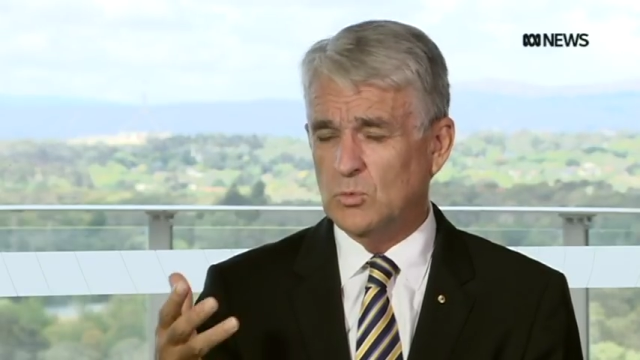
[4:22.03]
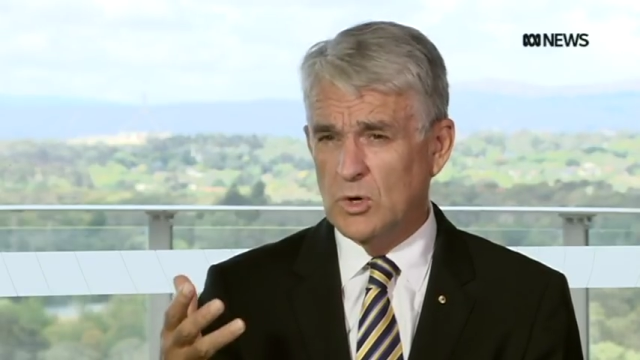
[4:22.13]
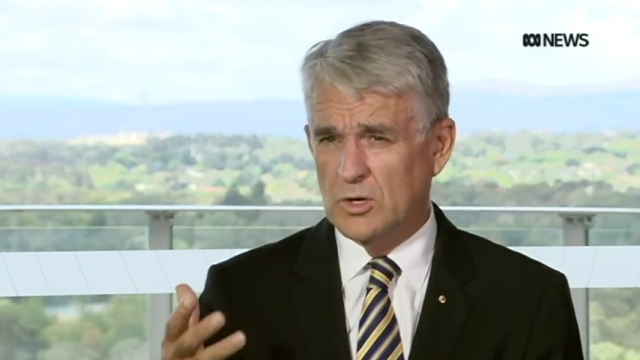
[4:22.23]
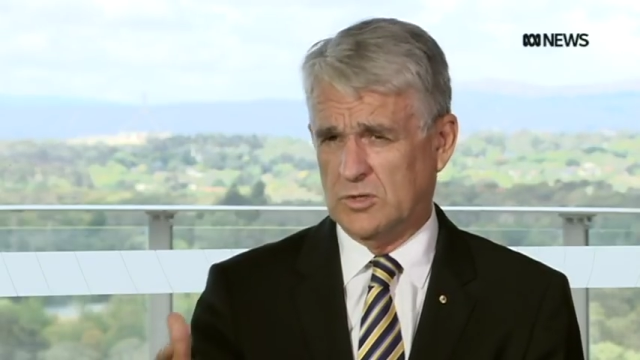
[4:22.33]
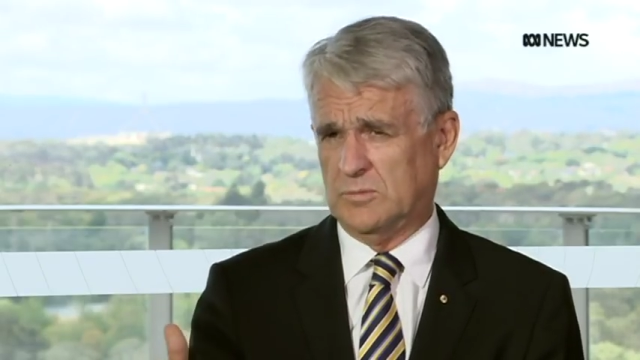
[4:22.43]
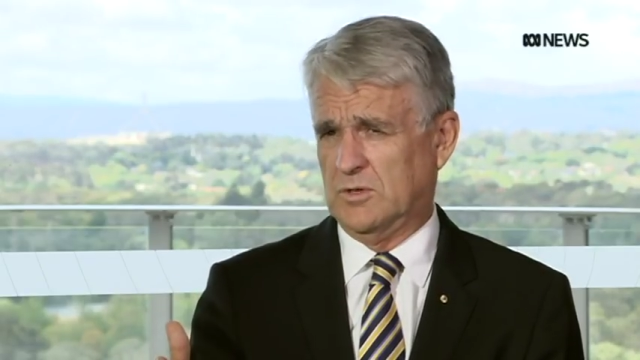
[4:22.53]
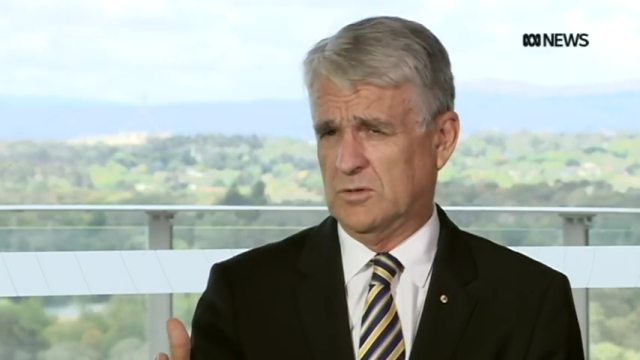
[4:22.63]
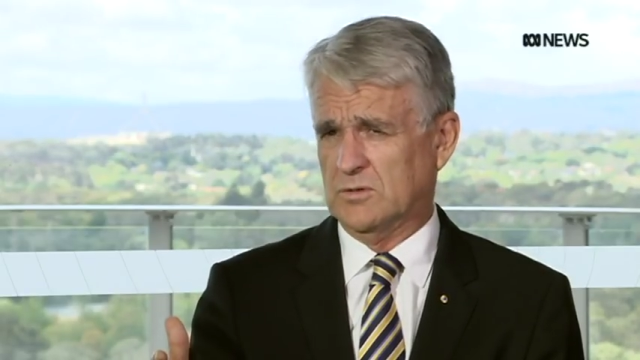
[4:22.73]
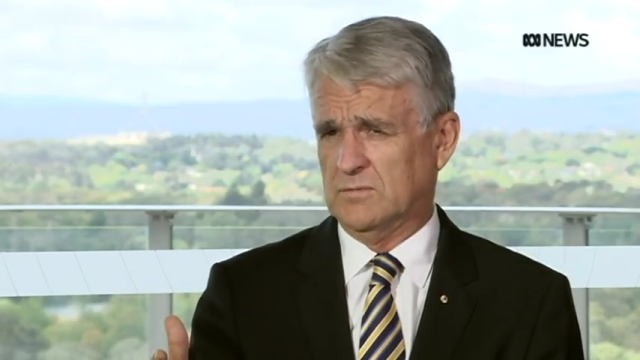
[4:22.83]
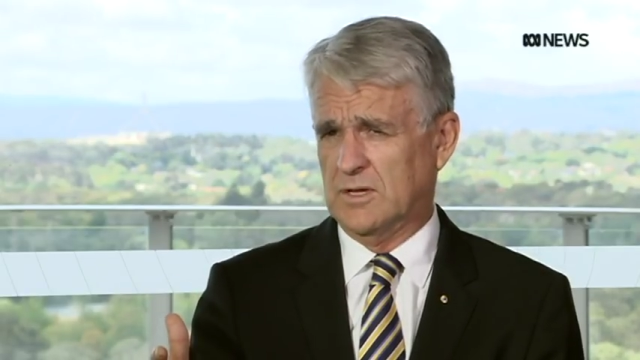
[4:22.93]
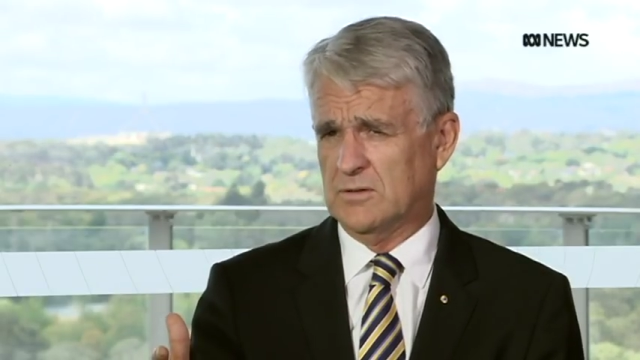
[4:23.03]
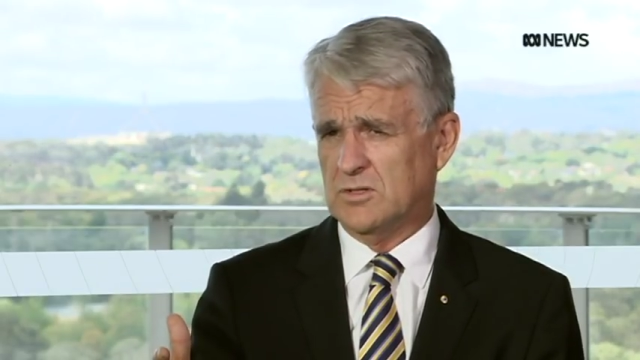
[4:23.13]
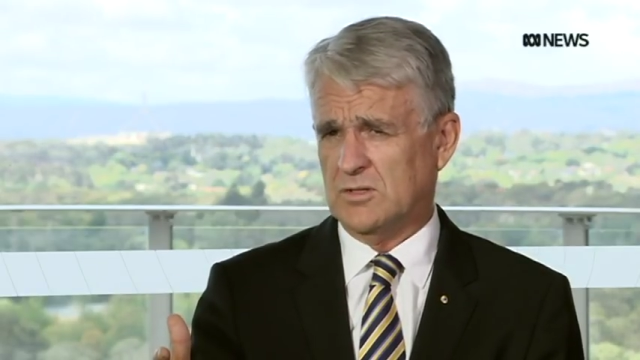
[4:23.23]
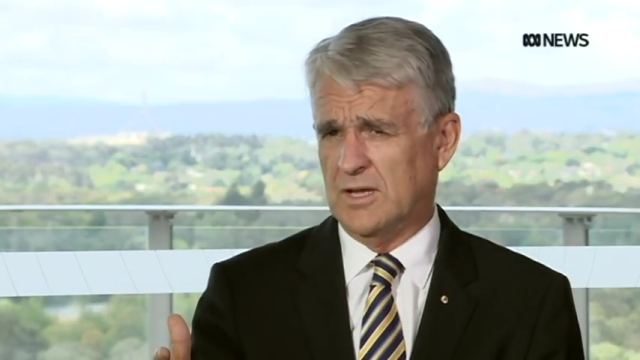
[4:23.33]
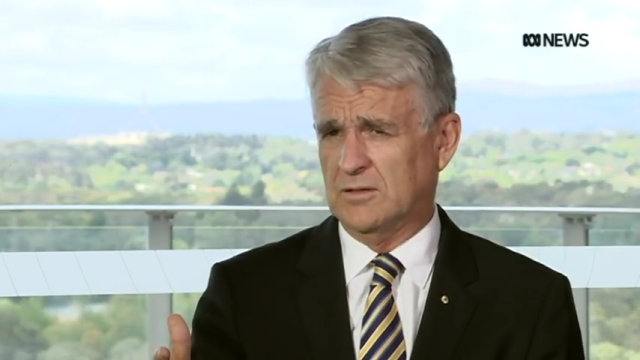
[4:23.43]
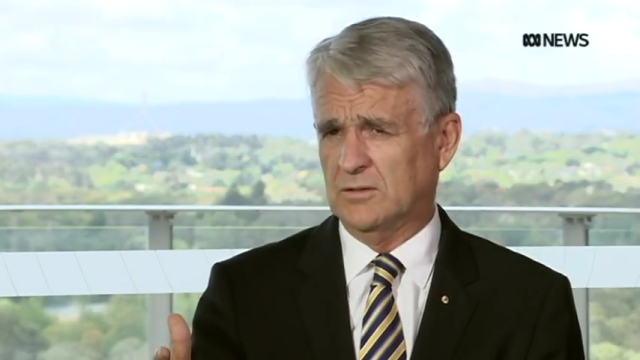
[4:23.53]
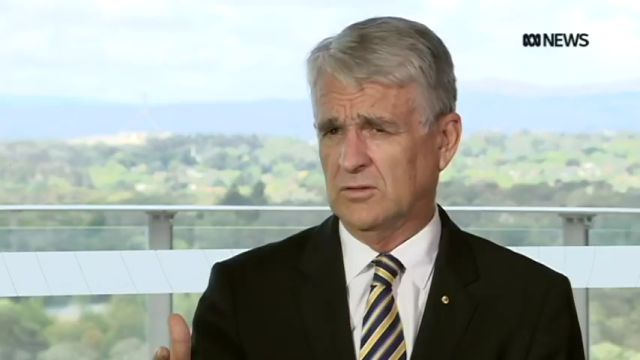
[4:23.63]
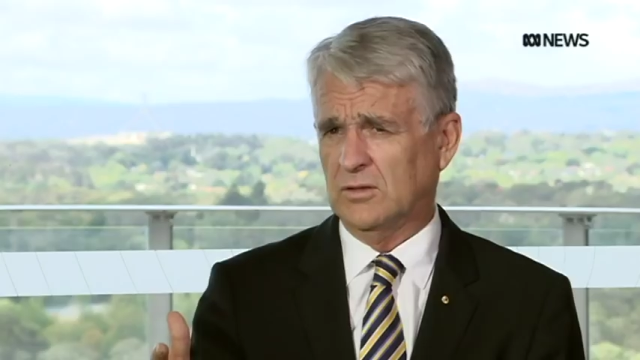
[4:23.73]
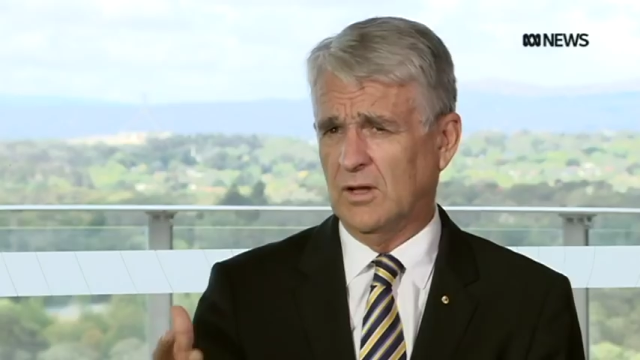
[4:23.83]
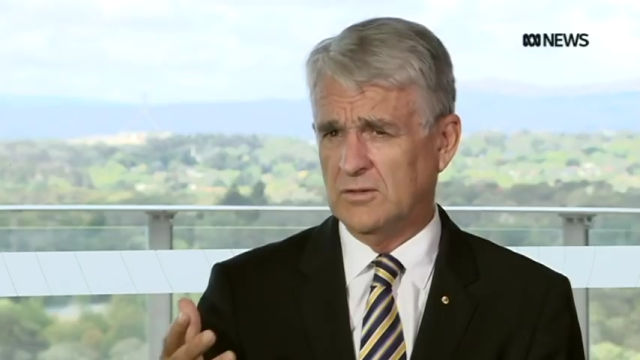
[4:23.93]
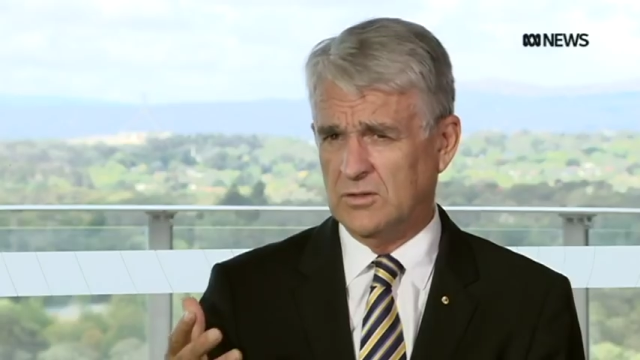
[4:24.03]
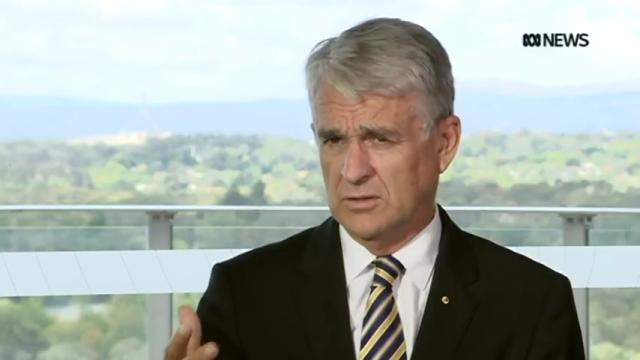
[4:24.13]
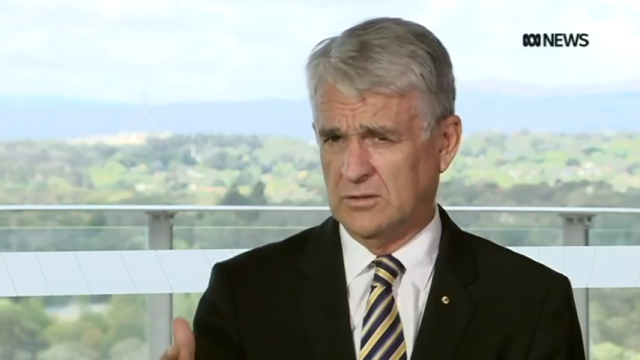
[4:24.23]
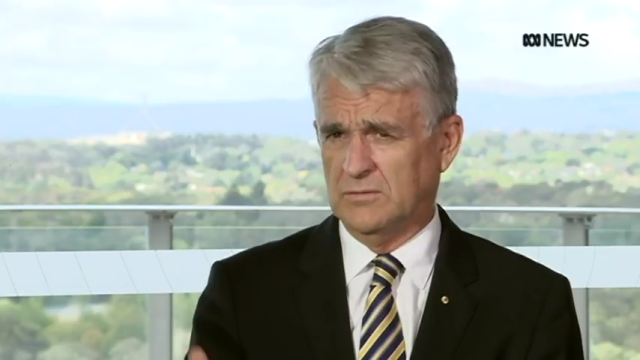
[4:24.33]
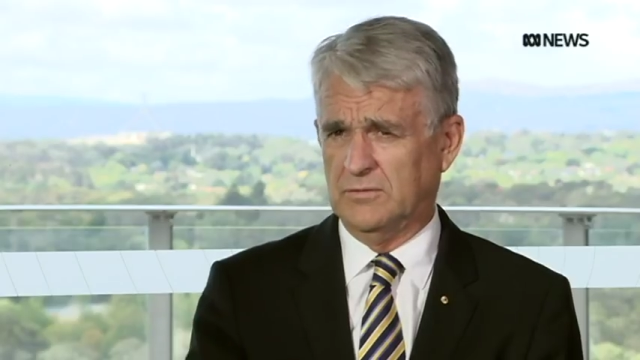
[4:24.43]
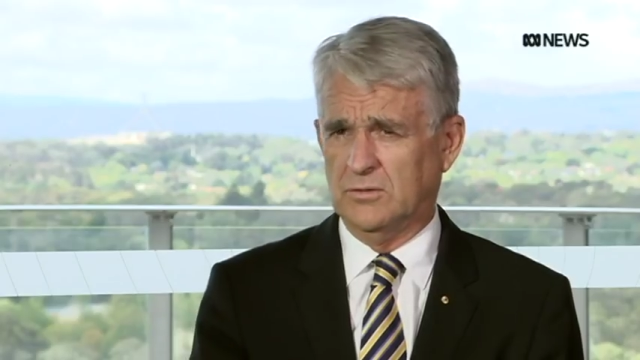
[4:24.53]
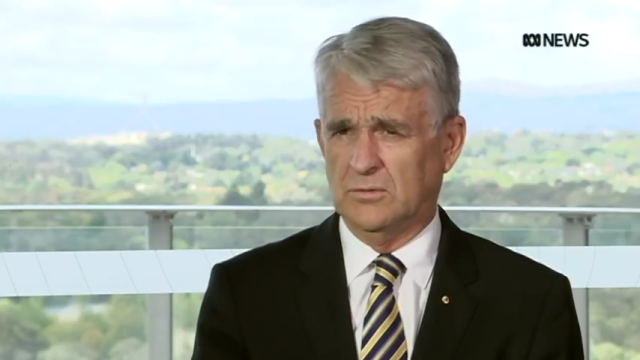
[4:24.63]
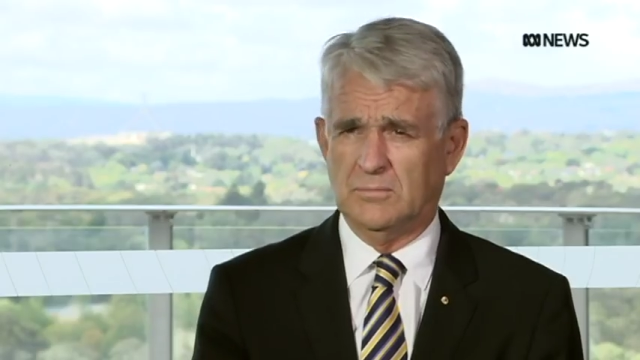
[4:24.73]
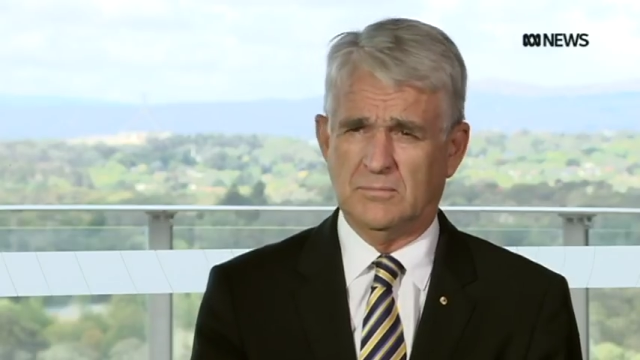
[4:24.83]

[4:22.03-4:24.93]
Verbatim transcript: worse because of lower standards and dirtier fuel.